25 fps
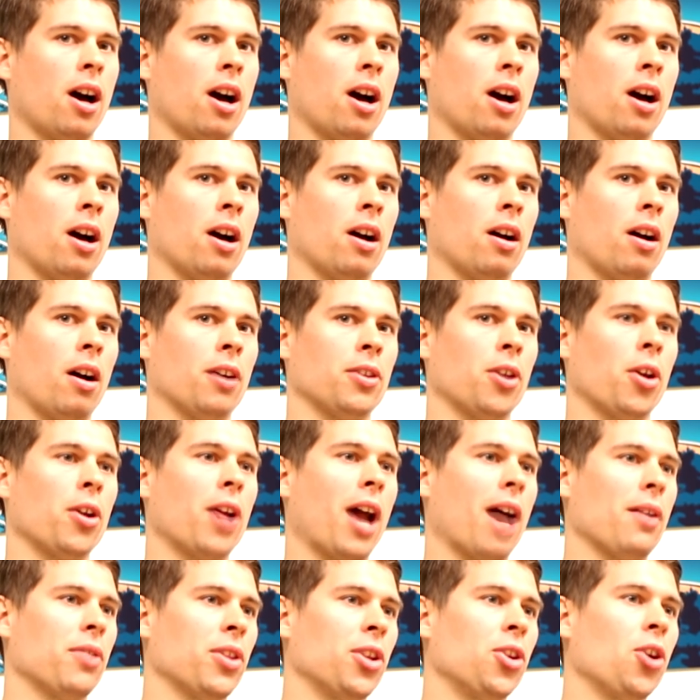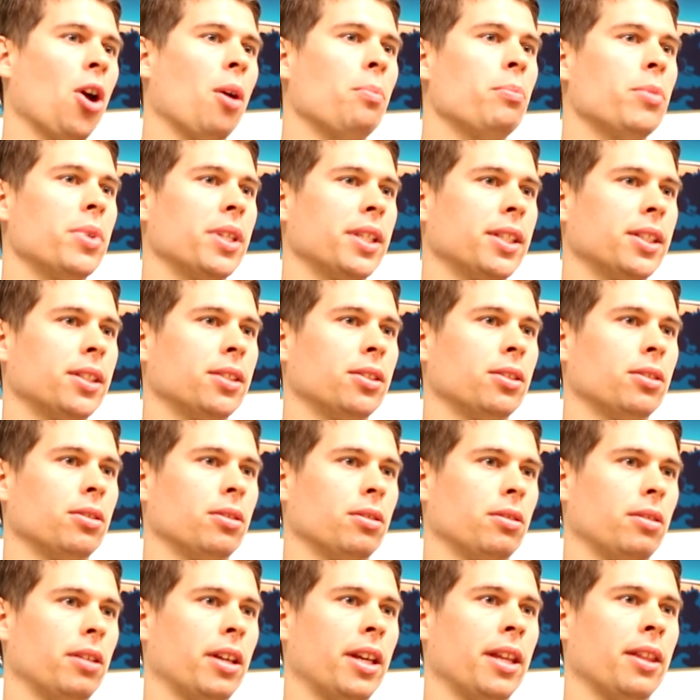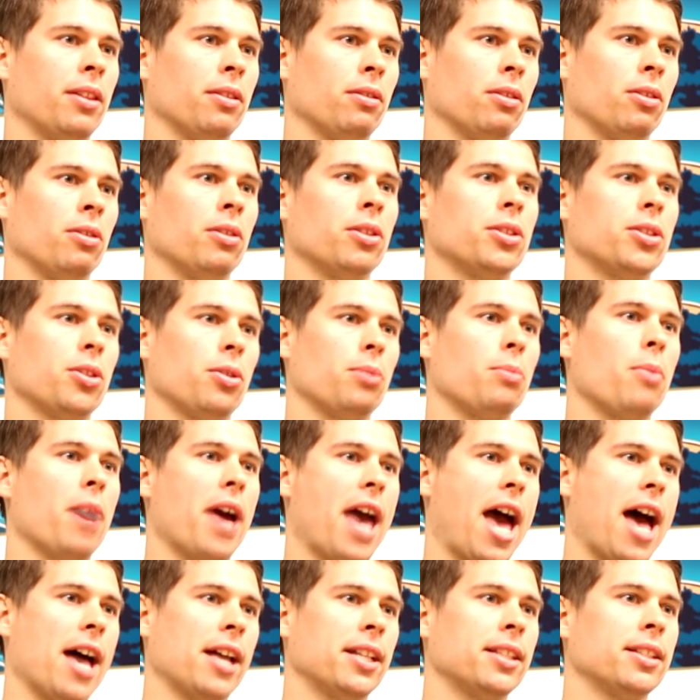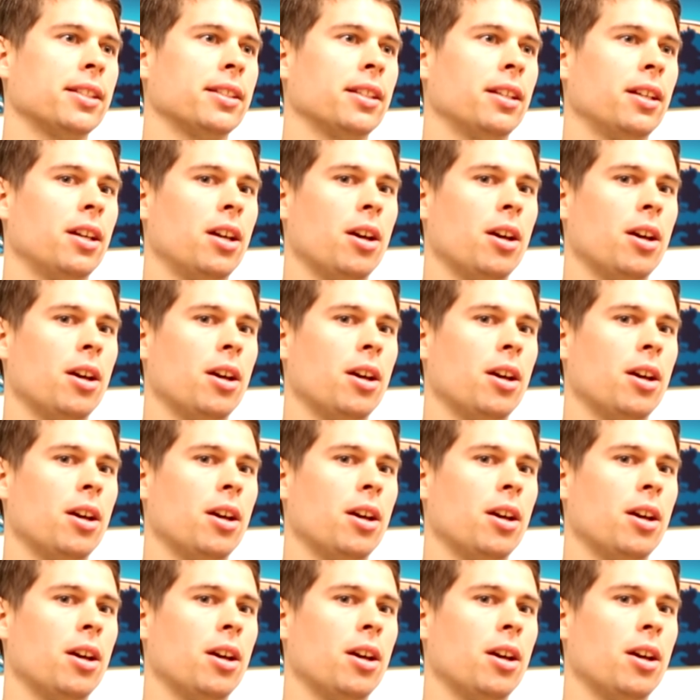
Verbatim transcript: uh, I don't have the numbers in, on the top of my head